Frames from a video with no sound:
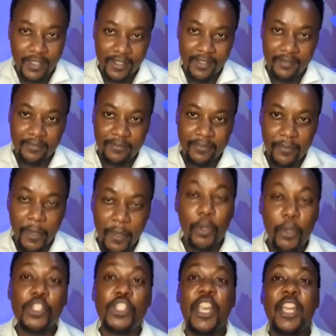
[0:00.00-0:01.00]
because
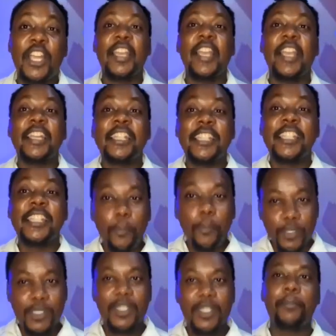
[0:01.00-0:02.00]
she had exposed
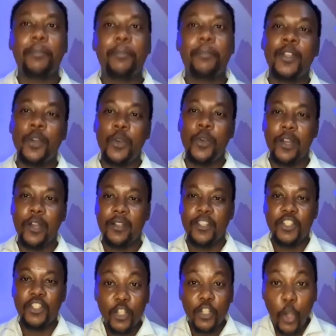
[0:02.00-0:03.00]
the Pandora. She had
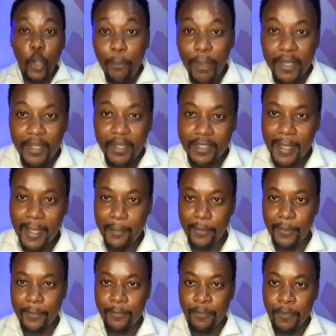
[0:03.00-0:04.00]
opened it up.
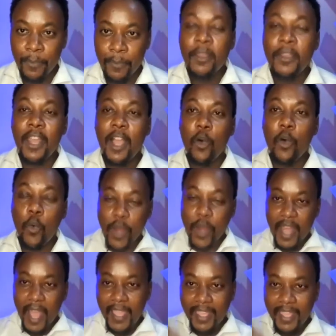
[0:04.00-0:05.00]
Now, when
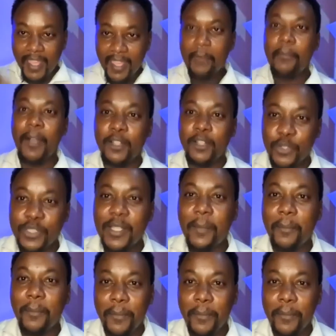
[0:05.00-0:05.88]
I came back to submit,